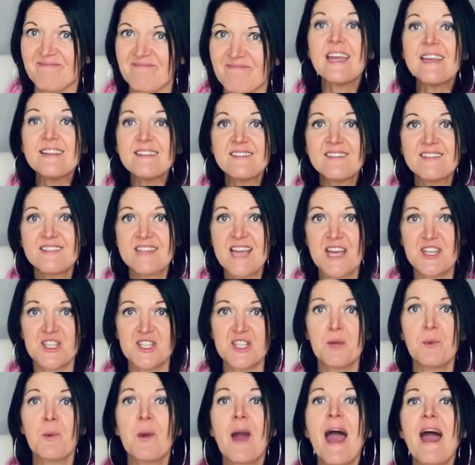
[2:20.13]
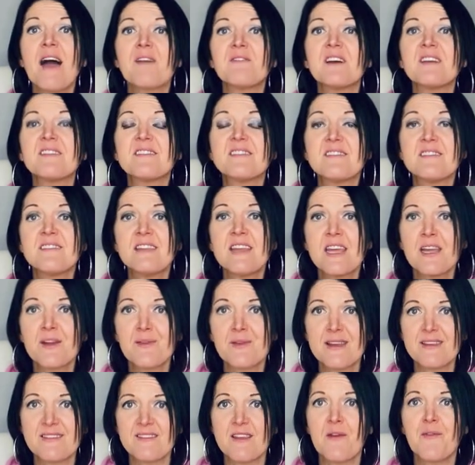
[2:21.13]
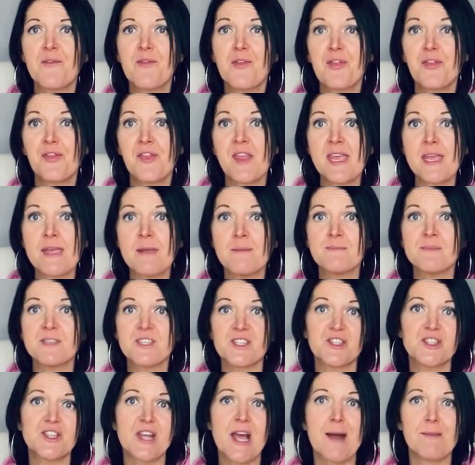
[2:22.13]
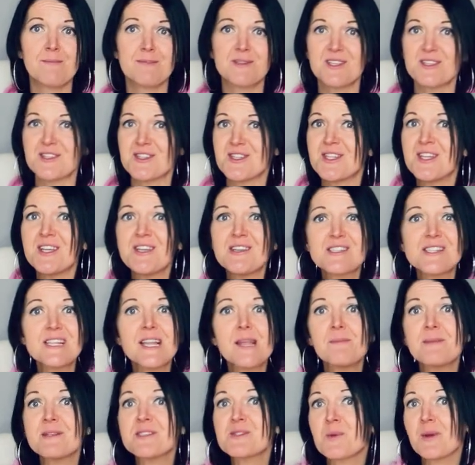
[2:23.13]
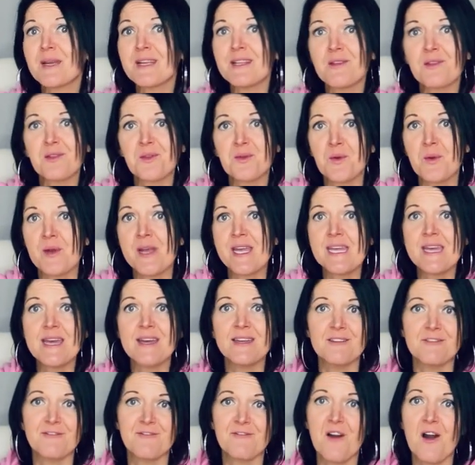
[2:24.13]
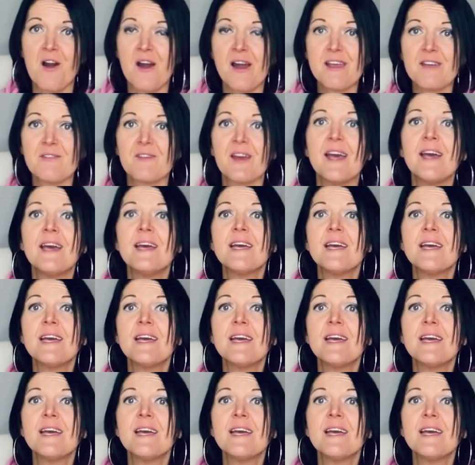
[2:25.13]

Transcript: Instead, you will have a series of themed chapters, usually between 3 and 5,